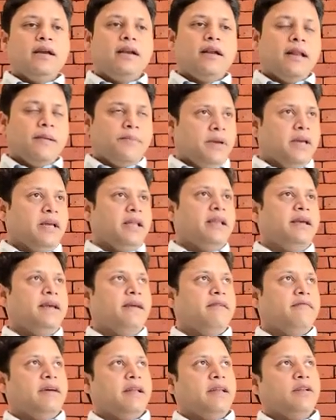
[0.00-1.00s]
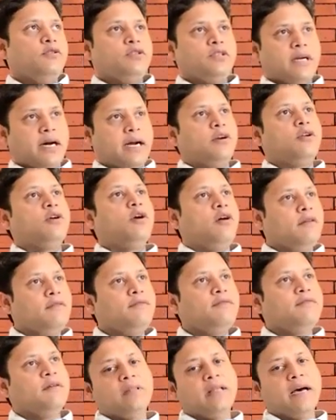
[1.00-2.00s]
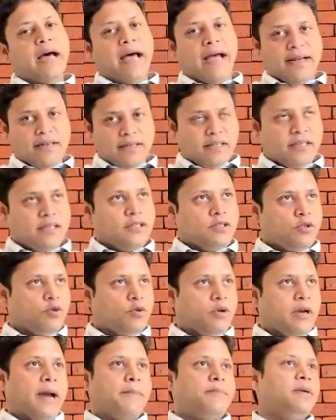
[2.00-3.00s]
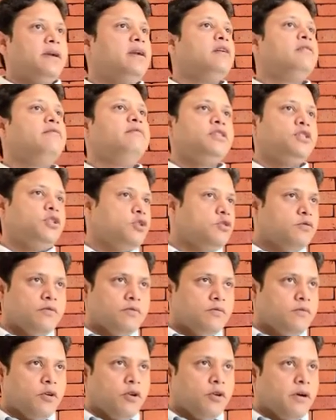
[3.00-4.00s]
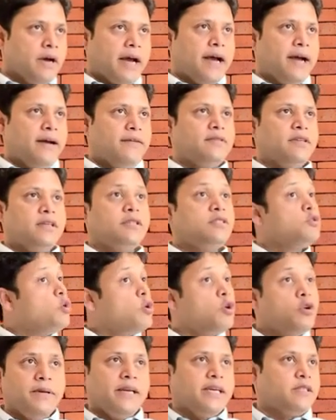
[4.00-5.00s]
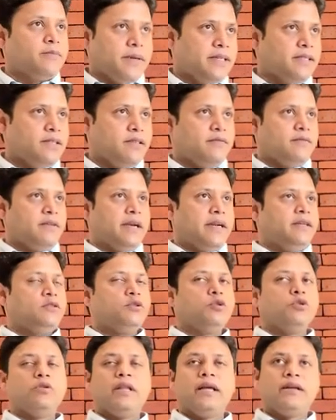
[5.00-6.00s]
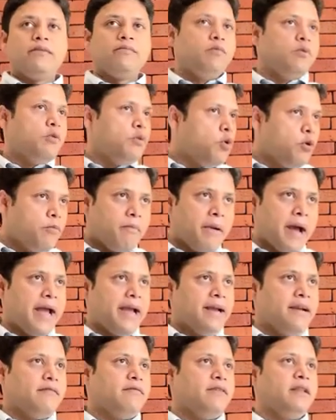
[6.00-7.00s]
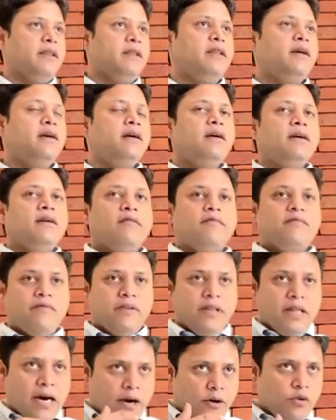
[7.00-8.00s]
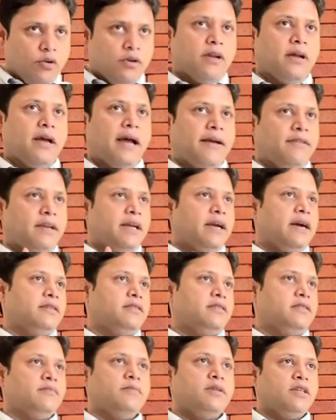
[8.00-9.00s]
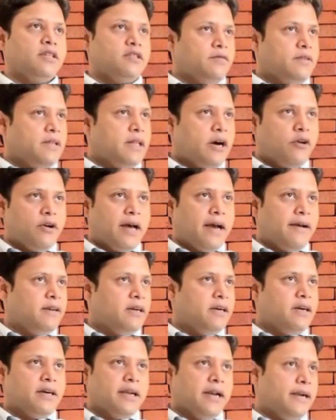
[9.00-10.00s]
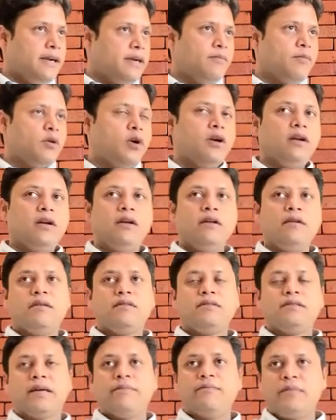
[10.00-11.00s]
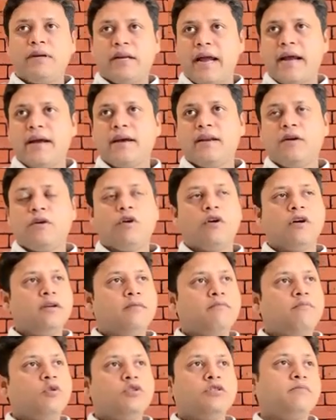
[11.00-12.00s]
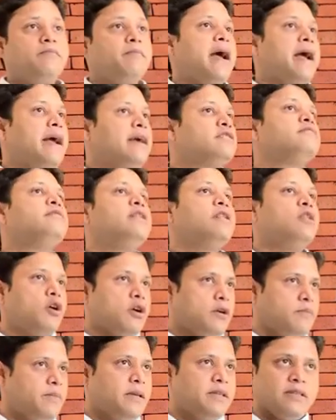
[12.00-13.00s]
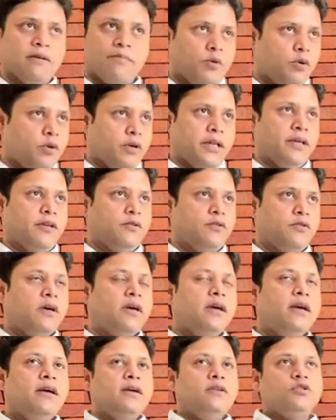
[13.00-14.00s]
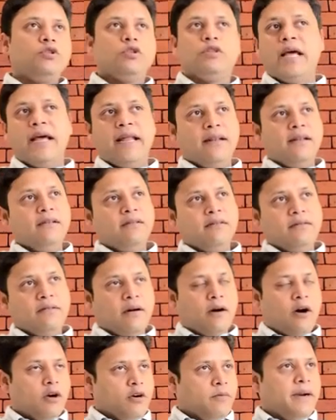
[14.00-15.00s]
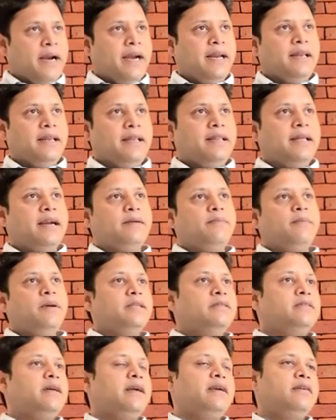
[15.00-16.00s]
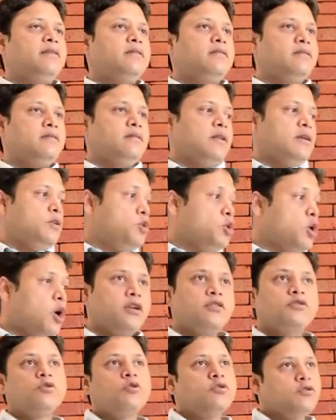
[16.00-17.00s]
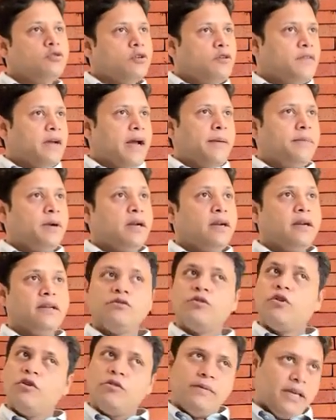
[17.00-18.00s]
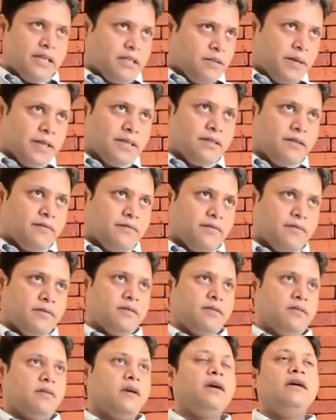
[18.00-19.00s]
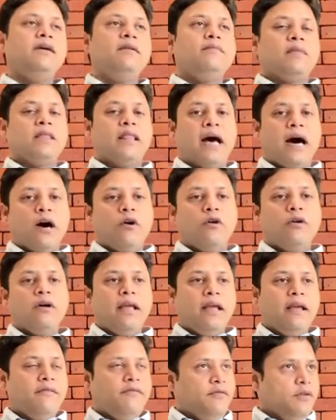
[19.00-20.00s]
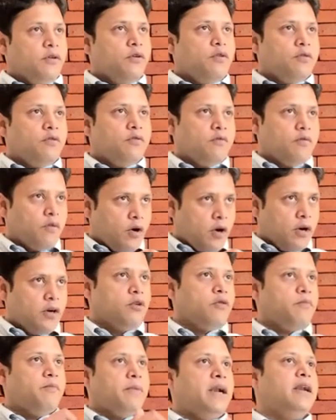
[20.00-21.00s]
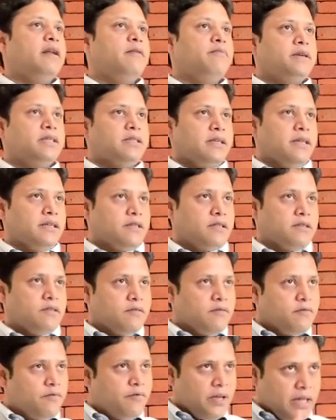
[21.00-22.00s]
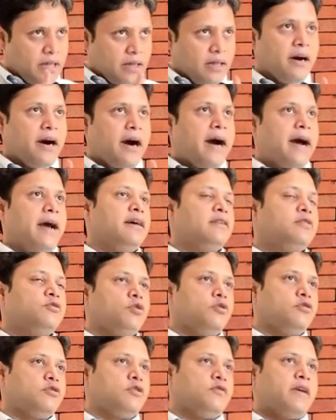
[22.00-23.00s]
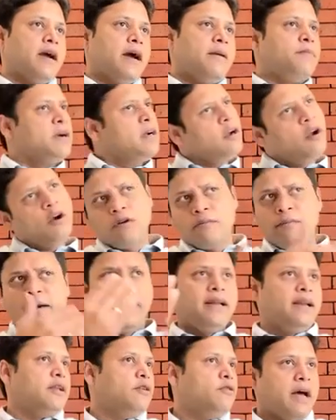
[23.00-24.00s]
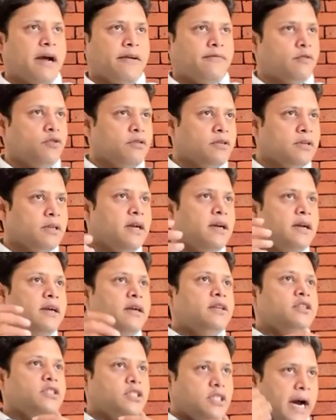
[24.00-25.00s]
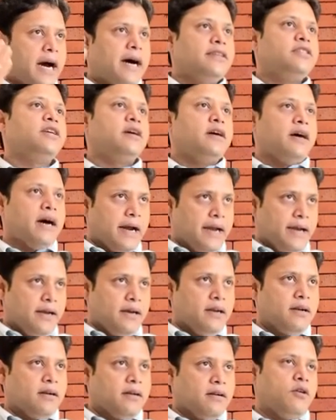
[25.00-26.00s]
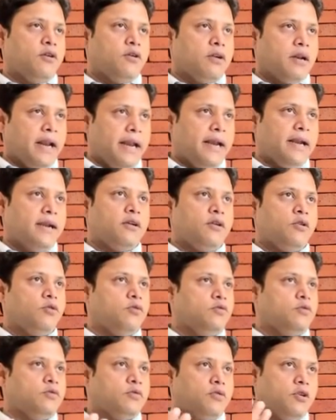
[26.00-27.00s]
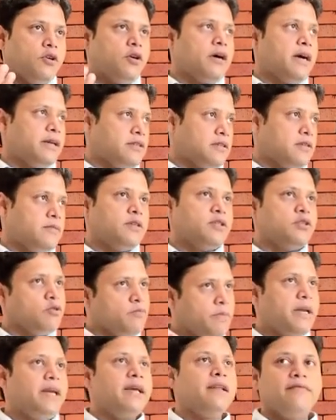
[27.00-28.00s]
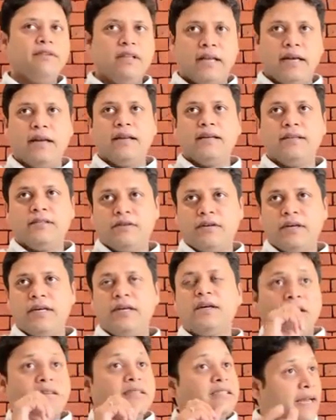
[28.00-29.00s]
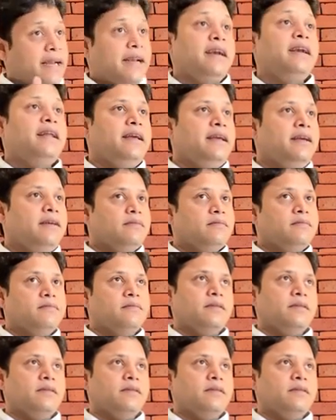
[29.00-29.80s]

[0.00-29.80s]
typically when you start off, the access to capital which you're going to have is going to be expensive, right? So like no bank will, without having customers, without having a credit model, some track record, most banks will not be supporting you. So then automatically that means that your source of capital is going to be expensive. Now, if you want to build a business with a higher source of capital, automatically you'll have to charge a higher rate to your customers to begin with, at least, right? Secondly,